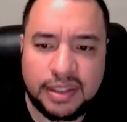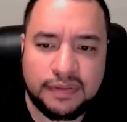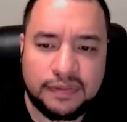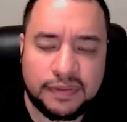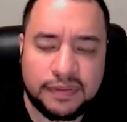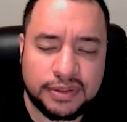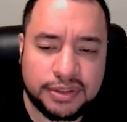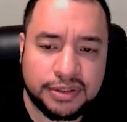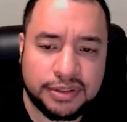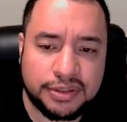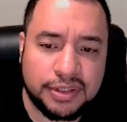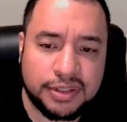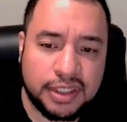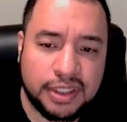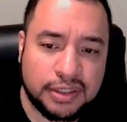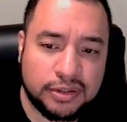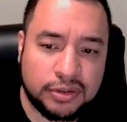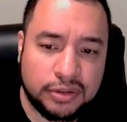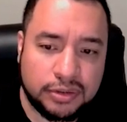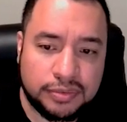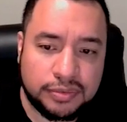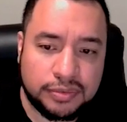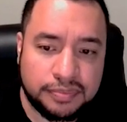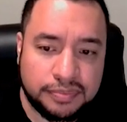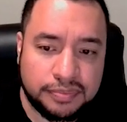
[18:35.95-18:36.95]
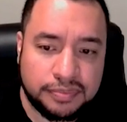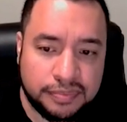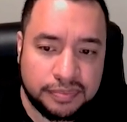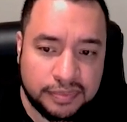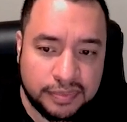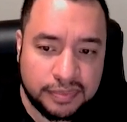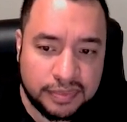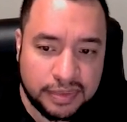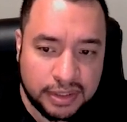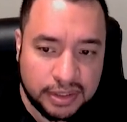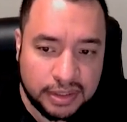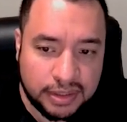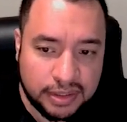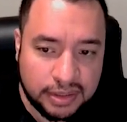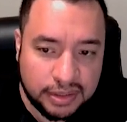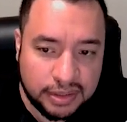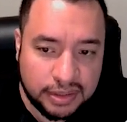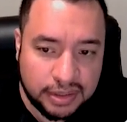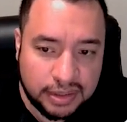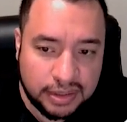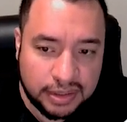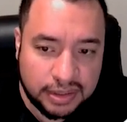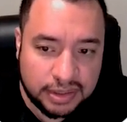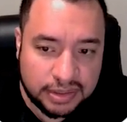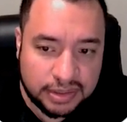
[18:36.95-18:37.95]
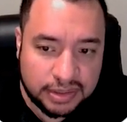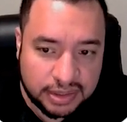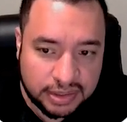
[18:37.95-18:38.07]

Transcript: First thing you got to do, it's